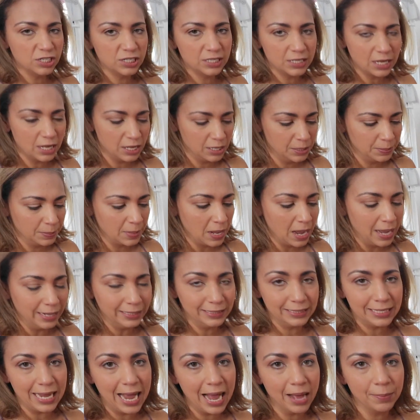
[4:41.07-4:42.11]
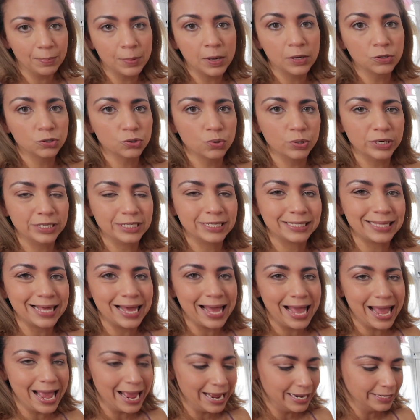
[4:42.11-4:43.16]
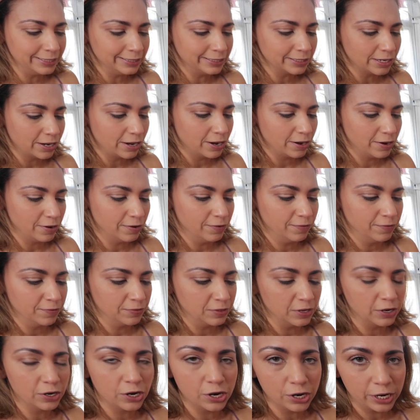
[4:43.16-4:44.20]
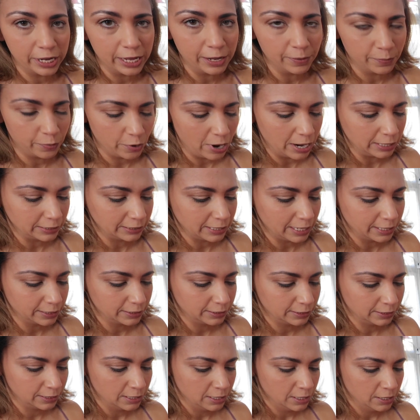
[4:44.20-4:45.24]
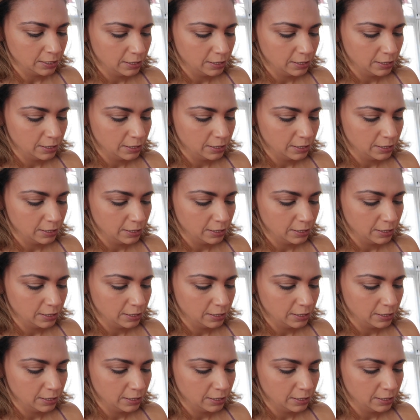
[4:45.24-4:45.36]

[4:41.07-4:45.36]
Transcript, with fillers: just a, uh, on top towards the end of the cooking process.